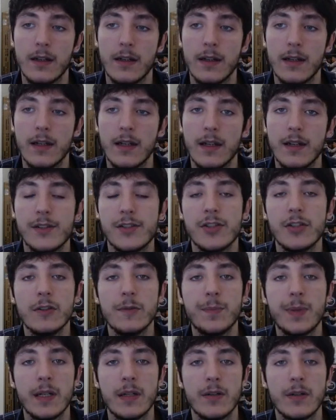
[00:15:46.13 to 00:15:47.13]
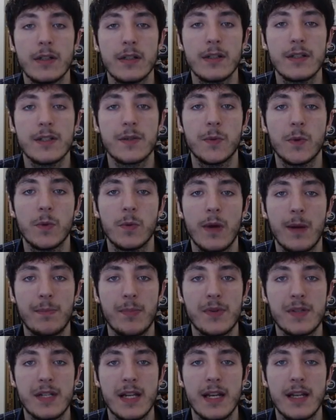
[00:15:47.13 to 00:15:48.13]
And two periods will
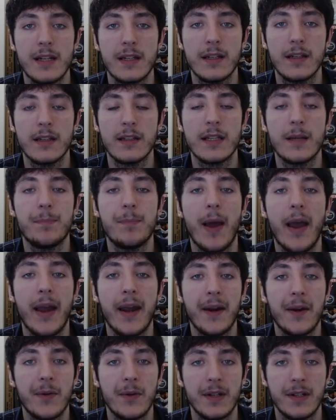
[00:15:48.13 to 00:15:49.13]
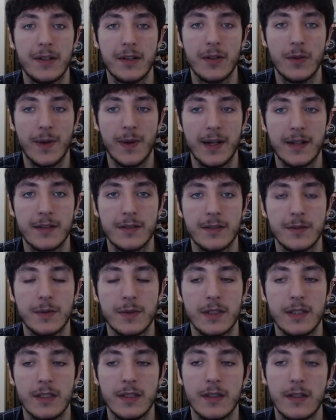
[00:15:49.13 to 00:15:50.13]
represent the parent
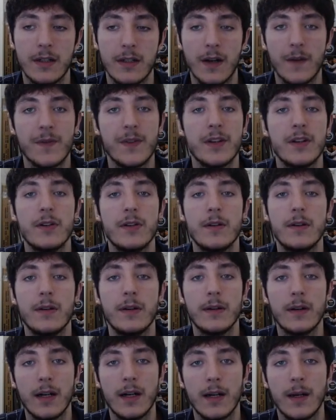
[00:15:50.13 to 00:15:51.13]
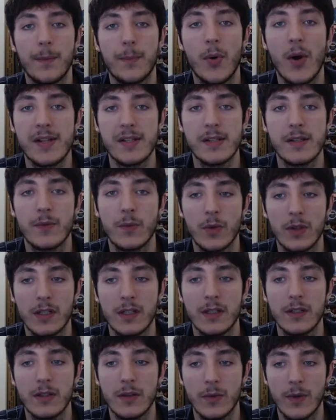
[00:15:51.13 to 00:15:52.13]
directory of the present
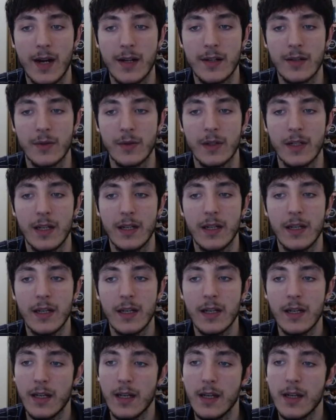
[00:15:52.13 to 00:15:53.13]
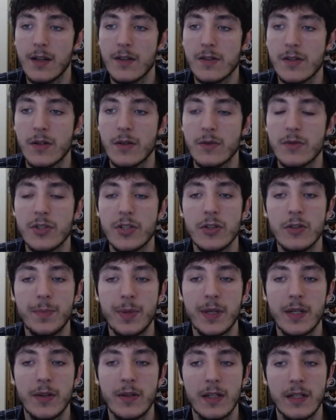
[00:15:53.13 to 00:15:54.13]
working directory. So two
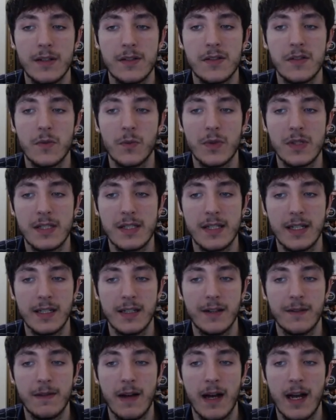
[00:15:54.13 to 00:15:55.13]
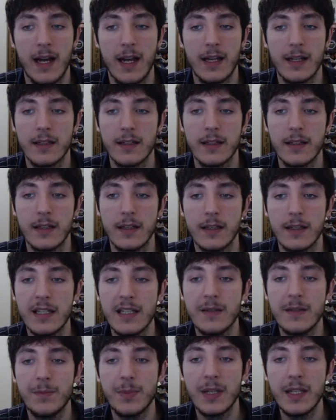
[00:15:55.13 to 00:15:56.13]
periods would signify
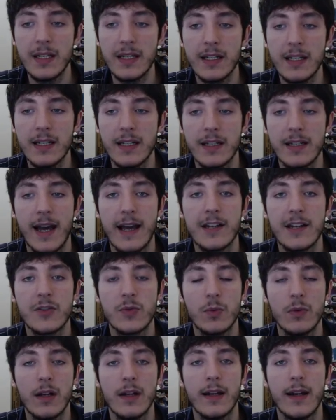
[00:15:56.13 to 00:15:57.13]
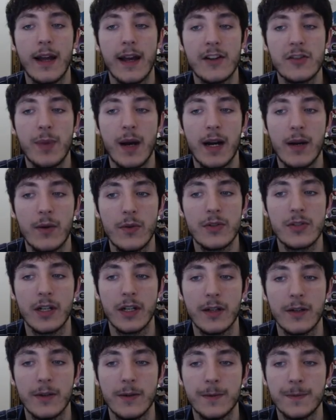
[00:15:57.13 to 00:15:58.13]

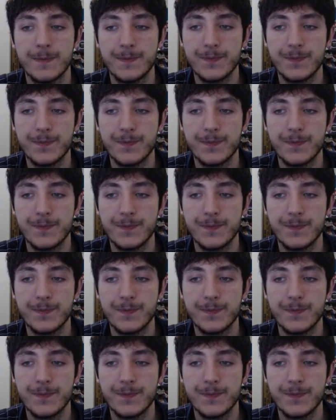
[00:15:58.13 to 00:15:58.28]
ep-1-PowerShell.